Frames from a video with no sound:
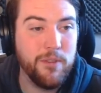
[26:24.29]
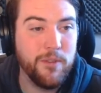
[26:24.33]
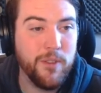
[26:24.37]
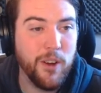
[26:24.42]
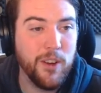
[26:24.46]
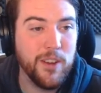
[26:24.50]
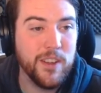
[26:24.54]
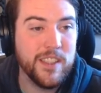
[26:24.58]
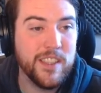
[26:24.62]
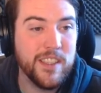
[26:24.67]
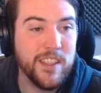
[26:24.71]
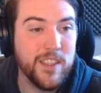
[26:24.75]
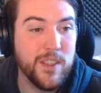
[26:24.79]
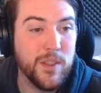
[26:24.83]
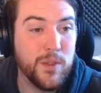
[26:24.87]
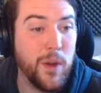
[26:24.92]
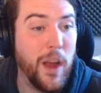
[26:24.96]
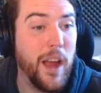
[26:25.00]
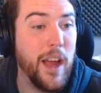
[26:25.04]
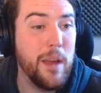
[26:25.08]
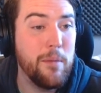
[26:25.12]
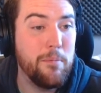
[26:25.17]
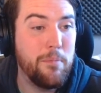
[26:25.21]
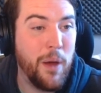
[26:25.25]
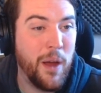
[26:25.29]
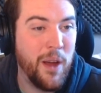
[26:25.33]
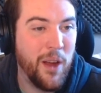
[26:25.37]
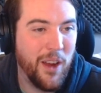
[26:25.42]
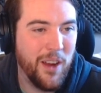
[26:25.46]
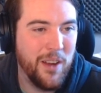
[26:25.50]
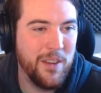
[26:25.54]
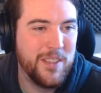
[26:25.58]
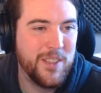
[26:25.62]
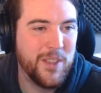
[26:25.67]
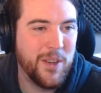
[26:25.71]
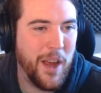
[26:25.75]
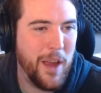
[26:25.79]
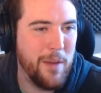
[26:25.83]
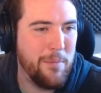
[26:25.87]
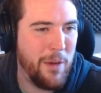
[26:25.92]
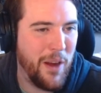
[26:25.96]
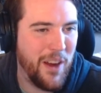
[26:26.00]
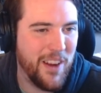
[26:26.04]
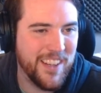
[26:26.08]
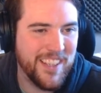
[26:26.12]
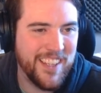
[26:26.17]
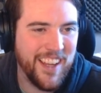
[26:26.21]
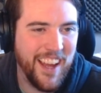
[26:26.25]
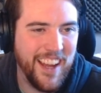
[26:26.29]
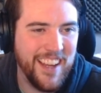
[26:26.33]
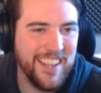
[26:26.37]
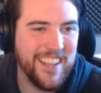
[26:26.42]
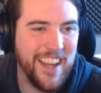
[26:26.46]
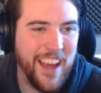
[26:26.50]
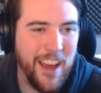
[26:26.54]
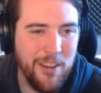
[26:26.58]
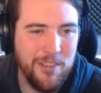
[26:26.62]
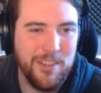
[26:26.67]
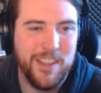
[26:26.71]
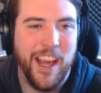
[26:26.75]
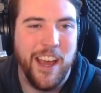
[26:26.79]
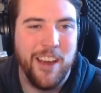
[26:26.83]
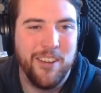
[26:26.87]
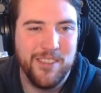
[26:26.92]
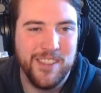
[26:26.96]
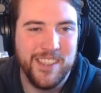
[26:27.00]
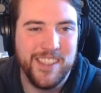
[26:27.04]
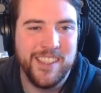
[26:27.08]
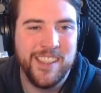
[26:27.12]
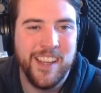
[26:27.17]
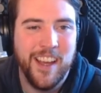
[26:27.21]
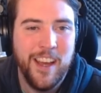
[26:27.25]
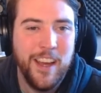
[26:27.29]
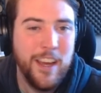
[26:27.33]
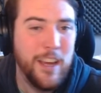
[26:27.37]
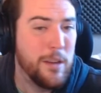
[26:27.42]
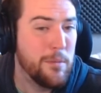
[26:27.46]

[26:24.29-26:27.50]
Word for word: first tripar tripartite outhouse.